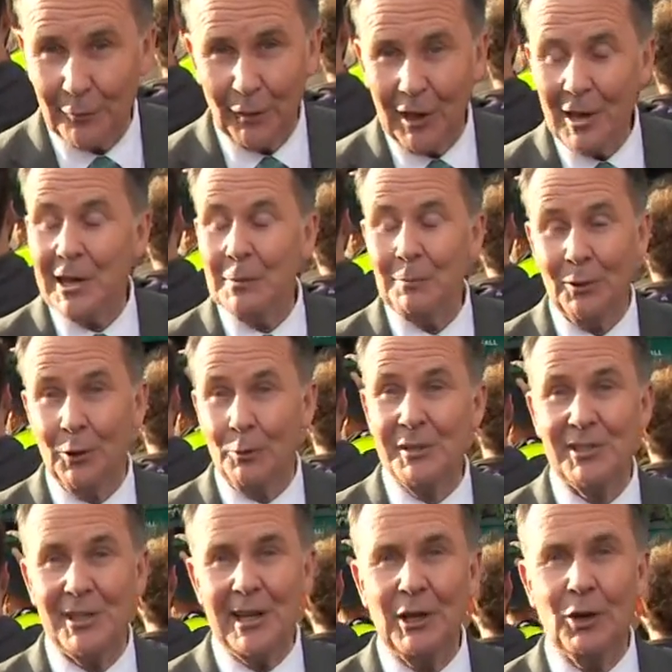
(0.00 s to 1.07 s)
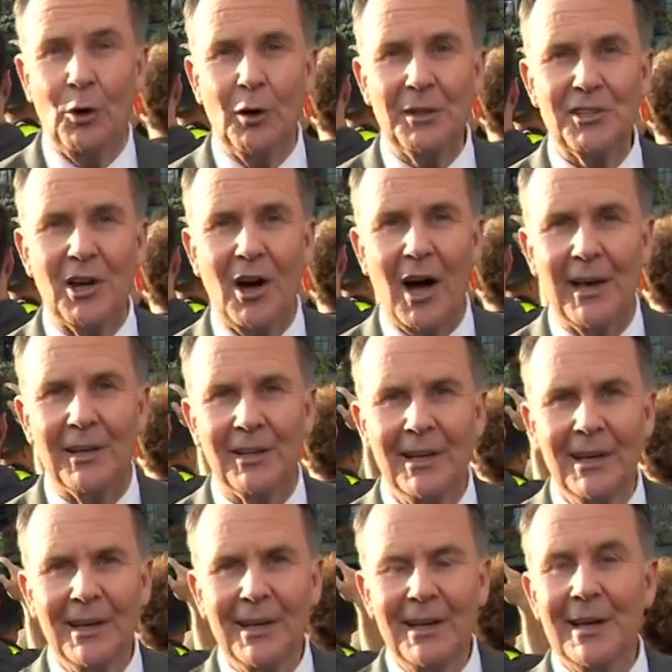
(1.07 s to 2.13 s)
Felipe, who was sitting courtside.
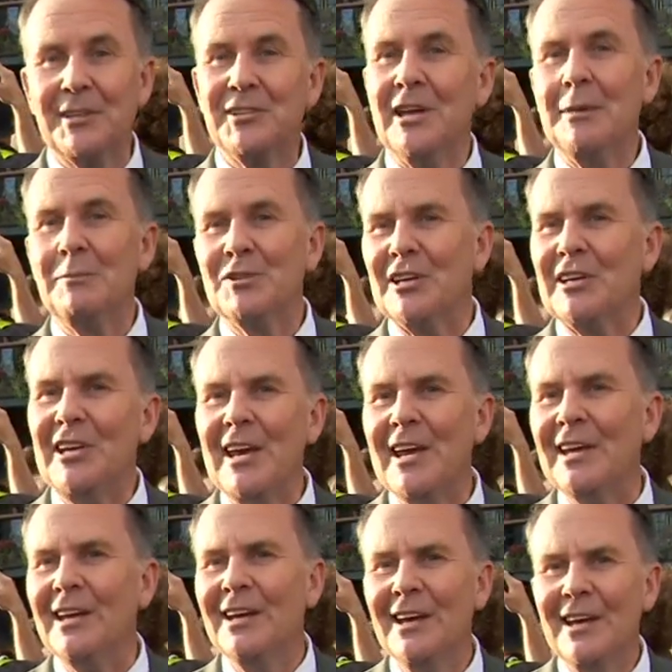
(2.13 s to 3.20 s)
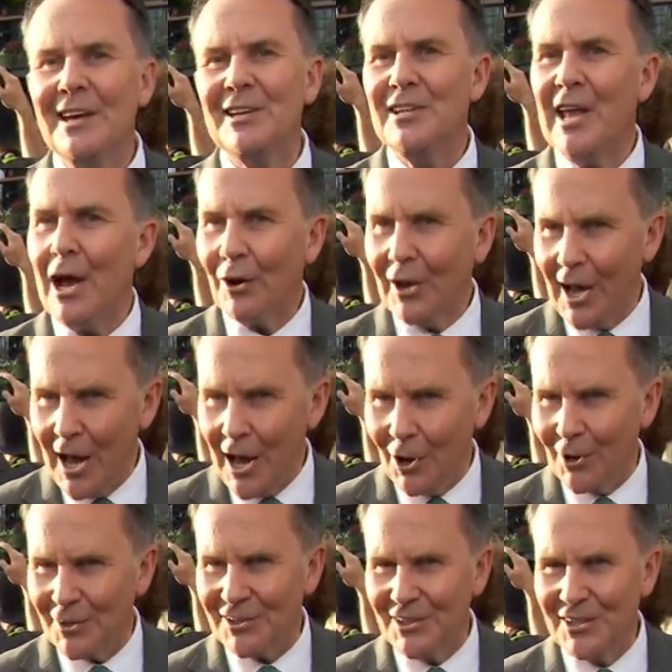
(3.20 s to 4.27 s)
It seems the king is now
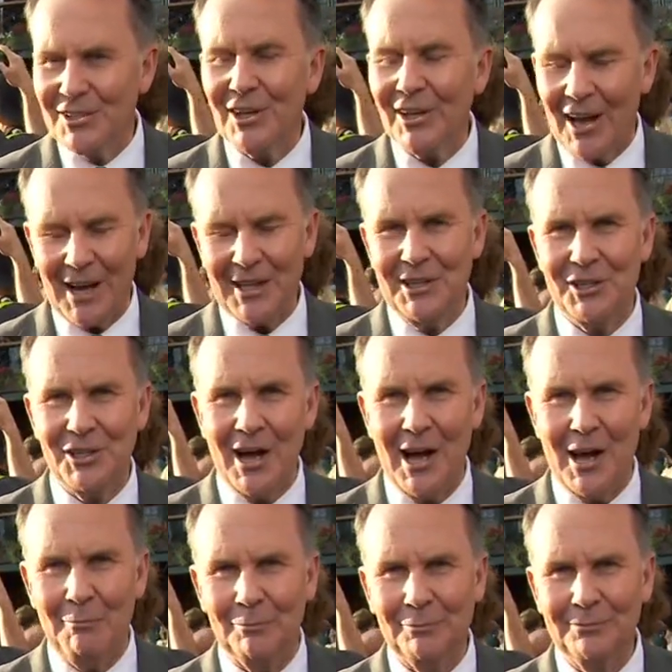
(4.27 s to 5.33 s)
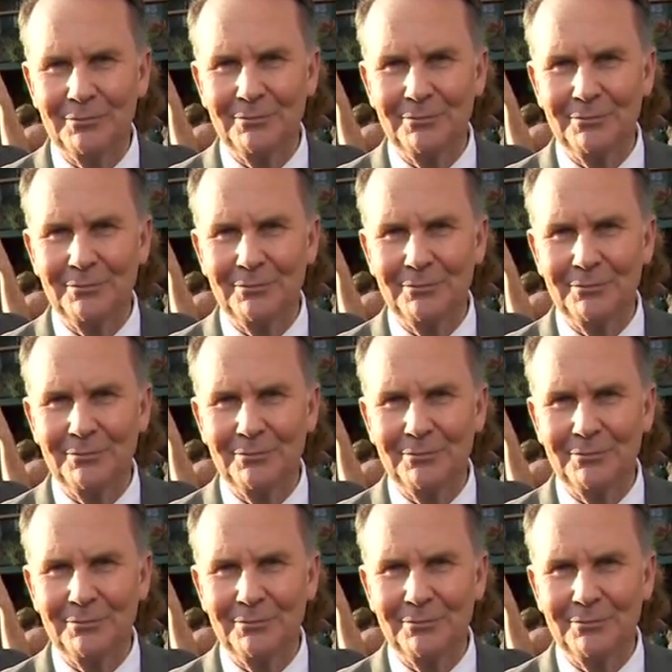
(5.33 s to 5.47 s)
Carlos's lucky charm.